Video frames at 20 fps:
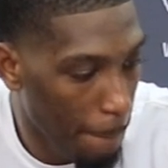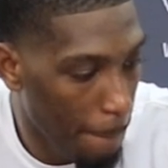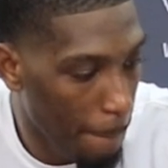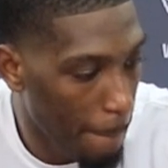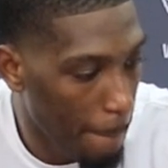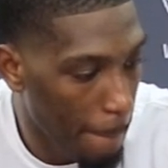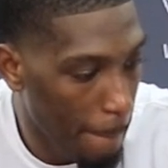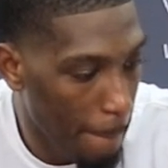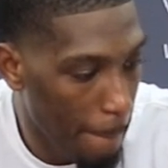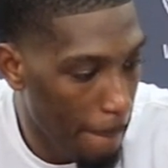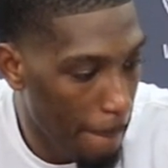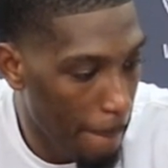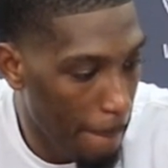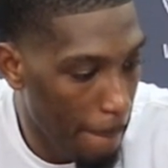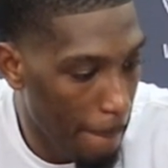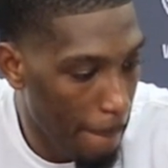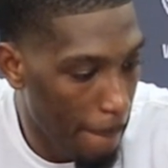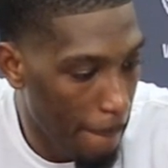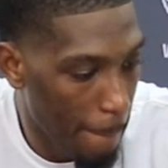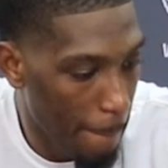
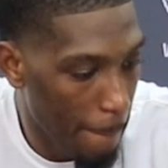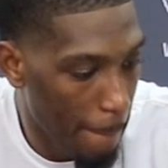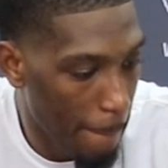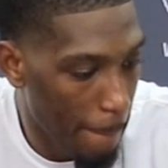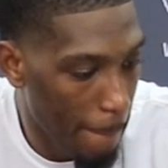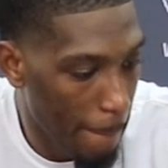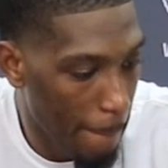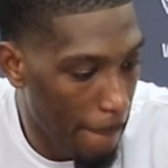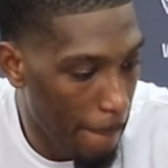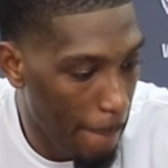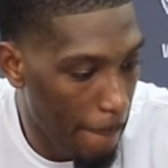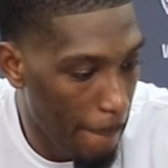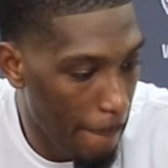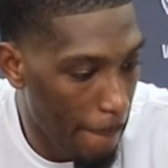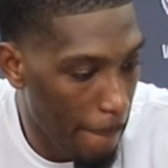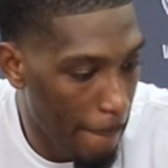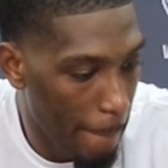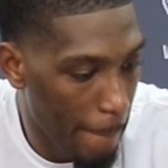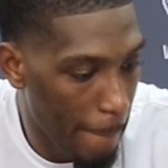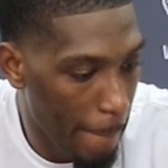
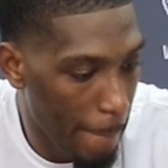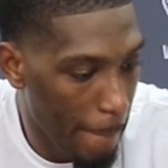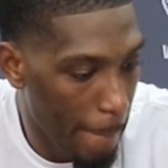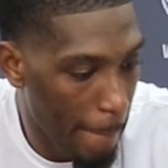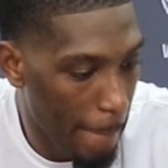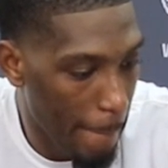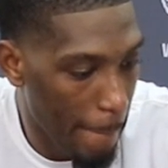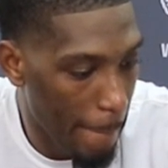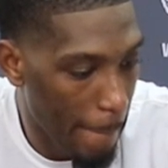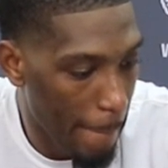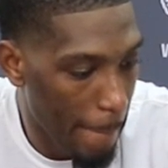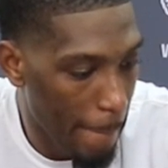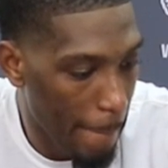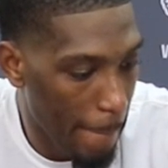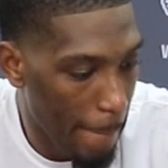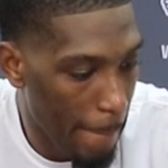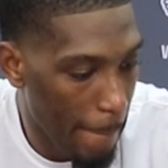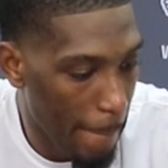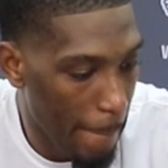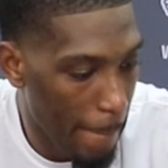
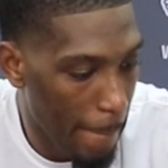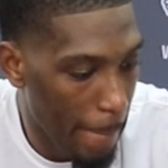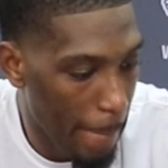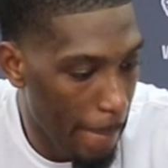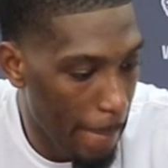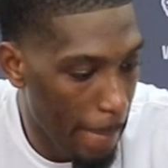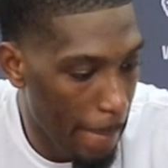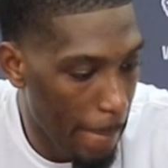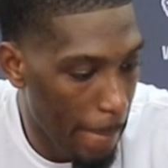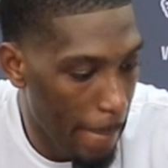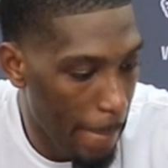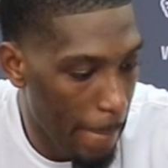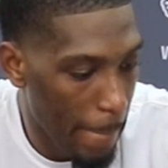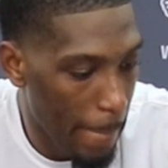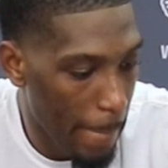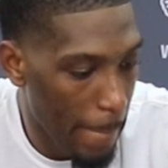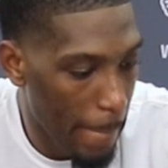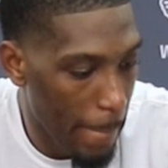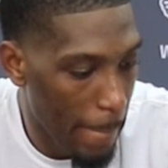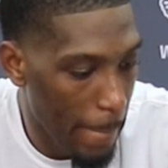
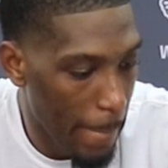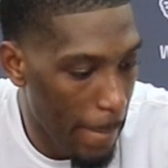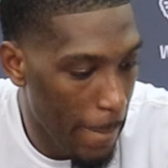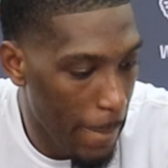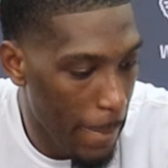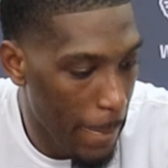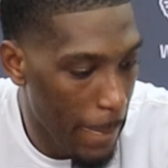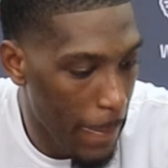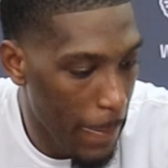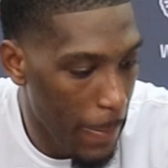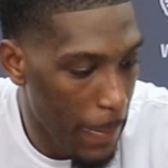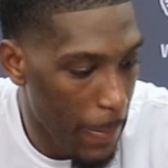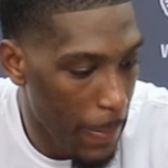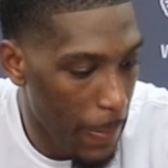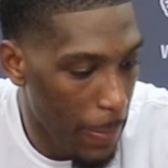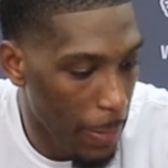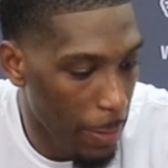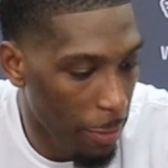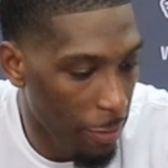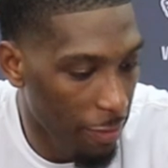
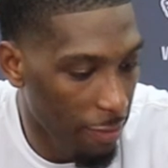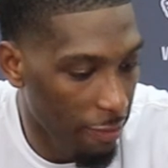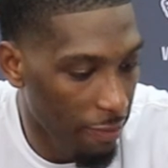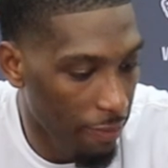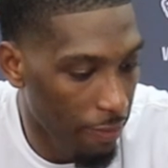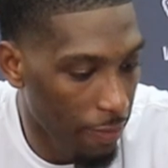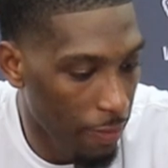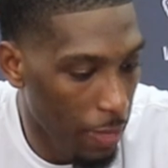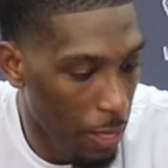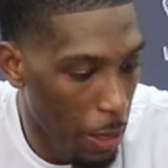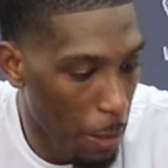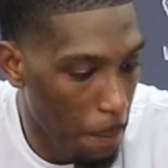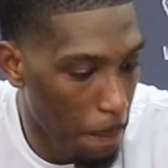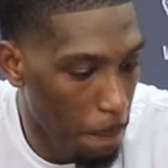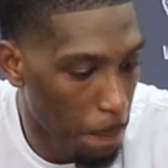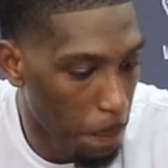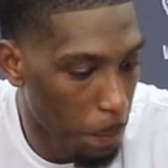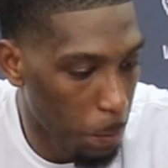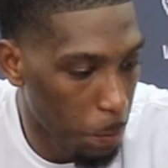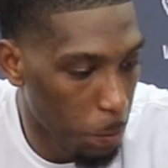
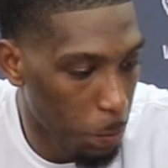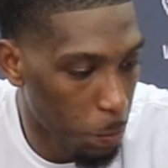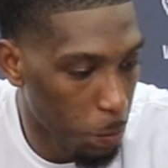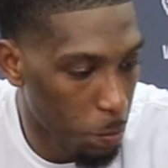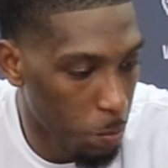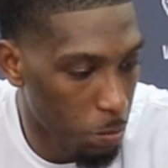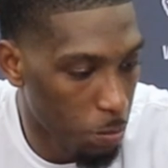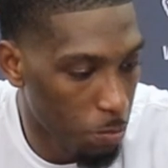[no speech]